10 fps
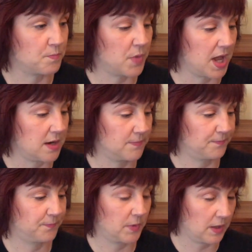But
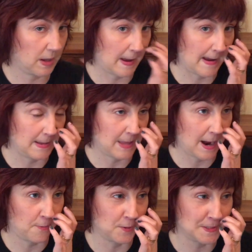
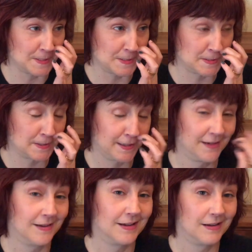that was,
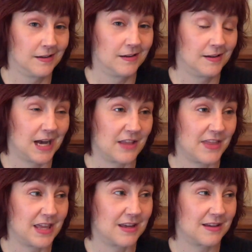I
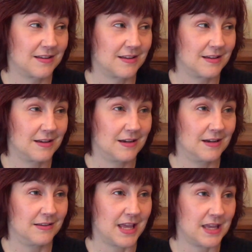think
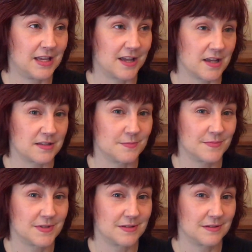they hit
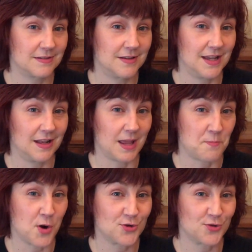customs at like
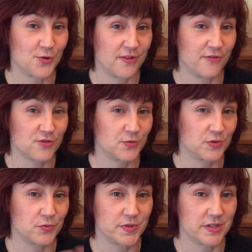March 31st,
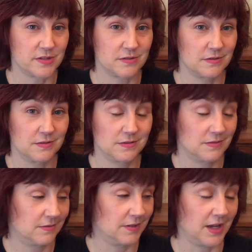which was,
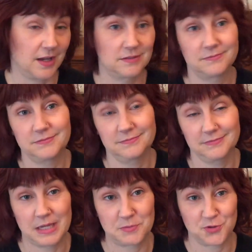yeah,
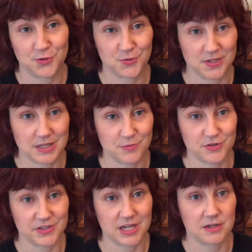I'm sure that they were
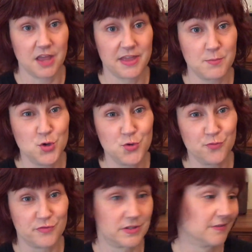just like, nothing
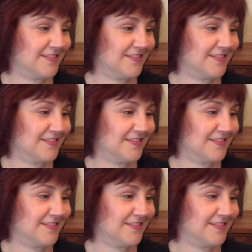moves.